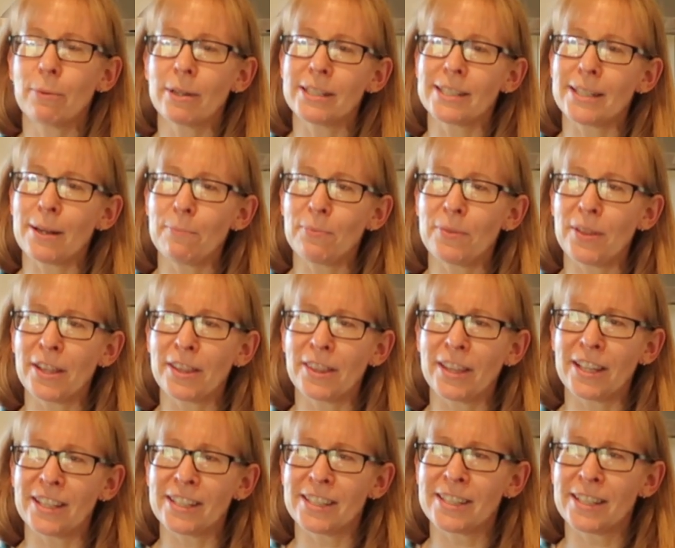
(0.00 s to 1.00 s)
but something
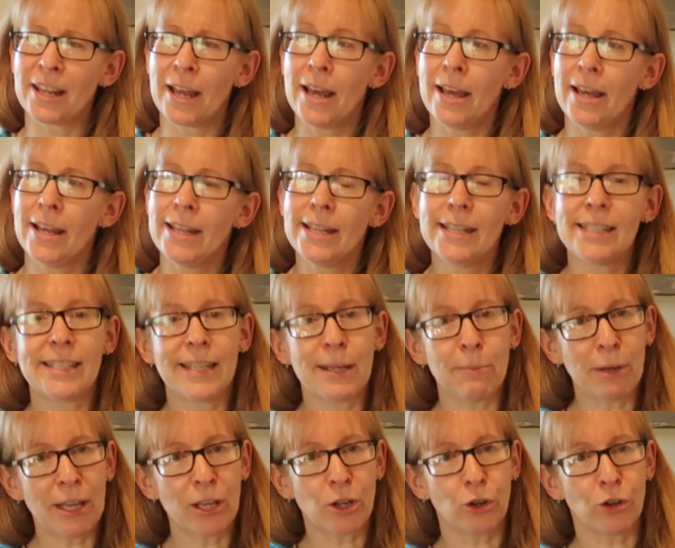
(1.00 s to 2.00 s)
that's
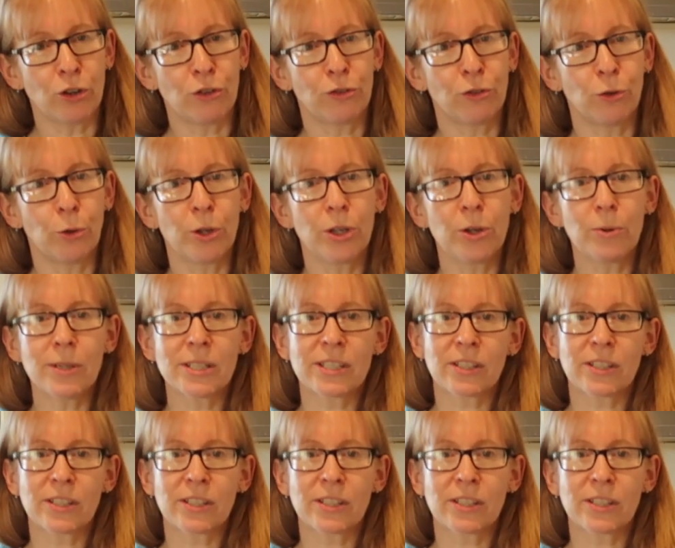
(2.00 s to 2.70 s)
semi-good for you.